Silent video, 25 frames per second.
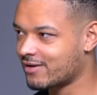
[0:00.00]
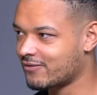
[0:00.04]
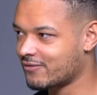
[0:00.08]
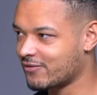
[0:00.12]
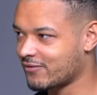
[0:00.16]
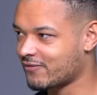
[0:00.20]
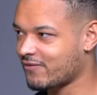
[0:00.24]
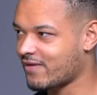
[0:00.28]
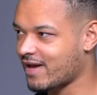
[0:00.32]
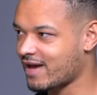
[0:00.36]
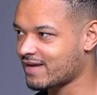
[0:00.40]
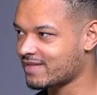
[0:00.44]
of the
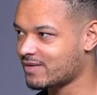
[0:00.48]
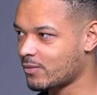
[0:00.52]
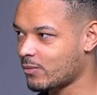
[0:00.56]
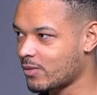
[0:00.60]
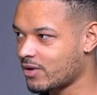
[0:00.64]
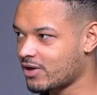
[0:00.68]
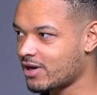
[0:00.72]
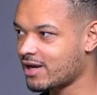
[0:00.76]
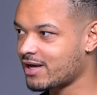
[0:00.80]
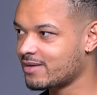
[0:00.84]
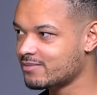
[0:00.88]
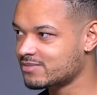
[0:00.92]
fact that
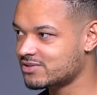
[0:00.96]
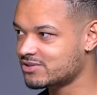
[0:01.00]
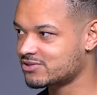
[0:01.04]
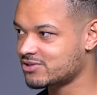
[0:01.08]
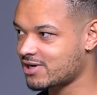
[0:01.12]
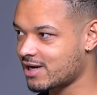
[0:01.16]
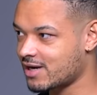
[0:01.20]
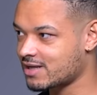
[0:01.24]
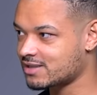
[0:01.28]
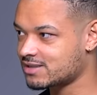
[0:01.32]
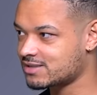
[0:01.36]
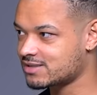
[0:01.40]
when I am
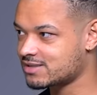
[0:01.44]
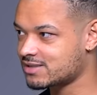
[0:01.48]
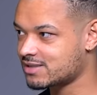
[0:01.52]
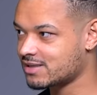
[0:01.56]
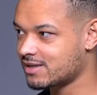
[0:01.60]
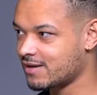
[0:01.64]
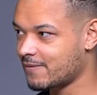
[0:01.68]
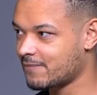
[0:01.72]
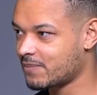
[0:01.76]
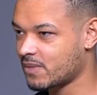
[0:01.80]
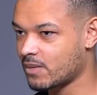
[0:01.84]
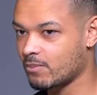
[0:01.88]
stressed,
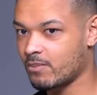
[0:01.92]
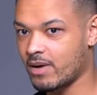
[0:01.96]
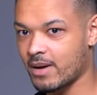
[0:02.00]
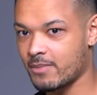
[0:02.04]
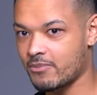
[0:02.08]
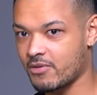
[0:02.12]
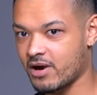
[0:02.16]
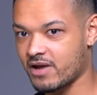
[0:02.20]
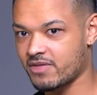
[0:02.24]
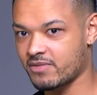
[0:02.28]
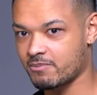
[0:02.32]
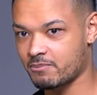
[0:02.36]
my
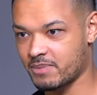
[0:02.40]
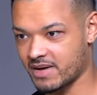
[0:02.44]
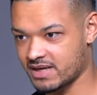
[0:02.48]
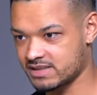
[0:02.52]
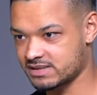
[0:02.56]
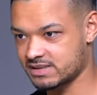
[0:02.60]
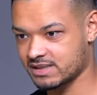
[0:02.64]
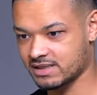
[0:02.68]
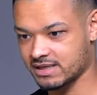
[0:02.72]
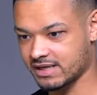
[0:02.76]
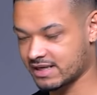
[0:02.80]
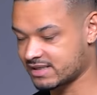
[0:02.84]
breath
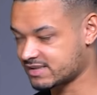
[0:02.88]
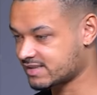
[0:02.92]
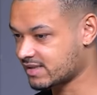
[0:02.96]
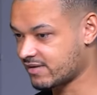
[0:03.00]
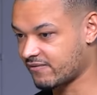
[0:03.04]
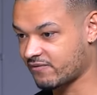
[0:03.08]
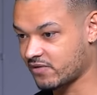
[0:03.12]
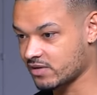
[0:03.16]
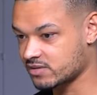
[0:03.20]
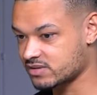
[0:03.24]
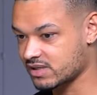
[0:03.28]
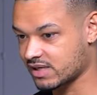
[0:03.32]
basically, it
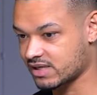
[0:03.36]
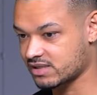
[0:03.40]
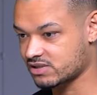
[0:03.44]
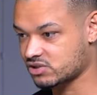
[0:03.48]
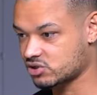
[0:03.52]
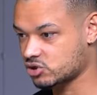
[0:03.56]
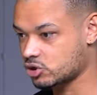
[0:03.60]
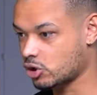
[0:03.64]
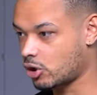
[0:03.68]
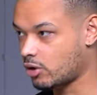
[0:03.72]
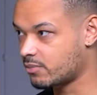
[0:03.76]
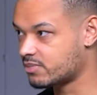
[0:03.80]
feels like it's
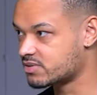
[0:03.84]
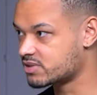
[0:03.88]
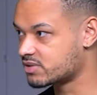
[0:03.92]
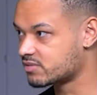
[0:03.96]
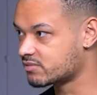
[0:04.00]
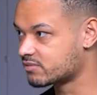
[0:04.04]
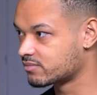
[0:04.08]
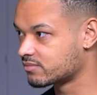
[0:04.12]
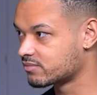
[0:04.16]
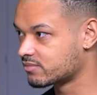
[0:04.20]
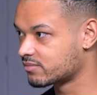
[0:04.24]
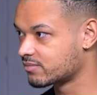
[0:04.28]
stopped.
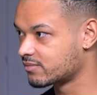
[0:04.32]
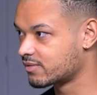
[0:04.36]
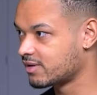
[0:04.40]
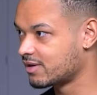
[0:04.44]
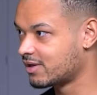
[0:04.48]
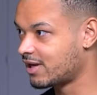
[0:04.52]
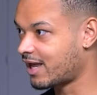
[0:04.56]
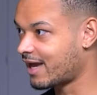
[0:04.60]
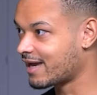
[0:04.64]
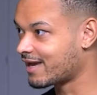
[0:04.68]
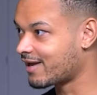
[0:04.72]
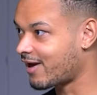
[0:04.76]

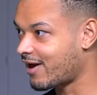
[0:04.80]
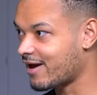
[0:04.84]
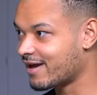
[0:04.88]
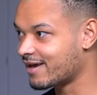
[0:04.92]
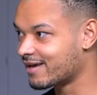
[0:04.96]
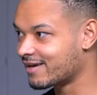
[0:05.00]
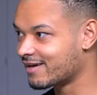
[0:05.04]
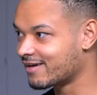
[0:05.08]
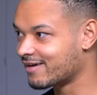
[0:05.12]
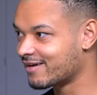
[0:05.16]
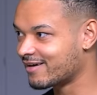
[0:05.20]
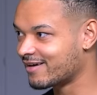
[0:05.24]
Like
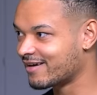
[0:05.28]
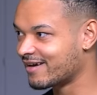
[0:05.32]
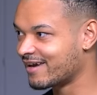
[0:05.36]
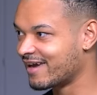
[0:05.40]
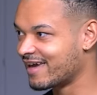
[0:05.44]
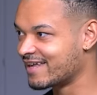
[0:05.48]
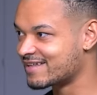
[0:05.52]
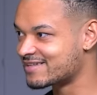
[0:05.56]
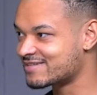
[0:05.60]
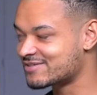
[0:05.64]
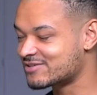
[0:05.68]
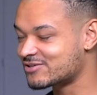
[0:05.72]
I,
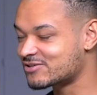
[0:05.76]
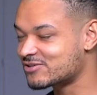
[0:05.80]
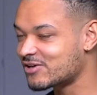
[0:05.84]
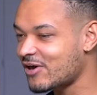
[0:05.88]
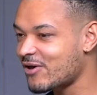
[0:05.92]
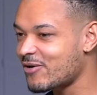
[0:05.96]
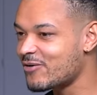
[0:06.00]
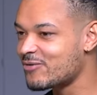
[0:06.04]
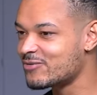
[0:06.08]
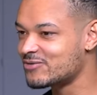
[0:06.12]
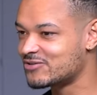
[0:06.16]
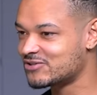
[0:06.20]
it's
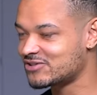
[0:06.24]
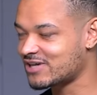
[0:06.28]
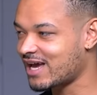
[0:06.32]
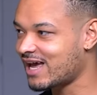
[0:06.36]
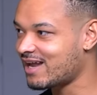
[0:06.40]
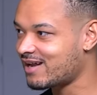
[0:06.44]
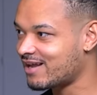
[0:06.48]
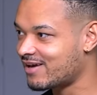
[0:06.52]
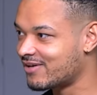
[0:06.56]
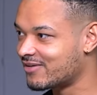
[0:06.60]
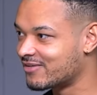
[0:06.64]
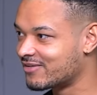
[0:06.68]
so
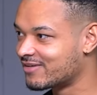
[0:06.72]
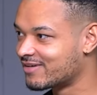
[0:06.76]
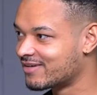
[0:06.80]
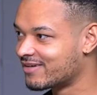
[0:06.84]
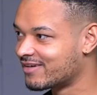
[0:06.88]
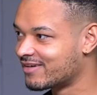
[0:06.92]
shallow.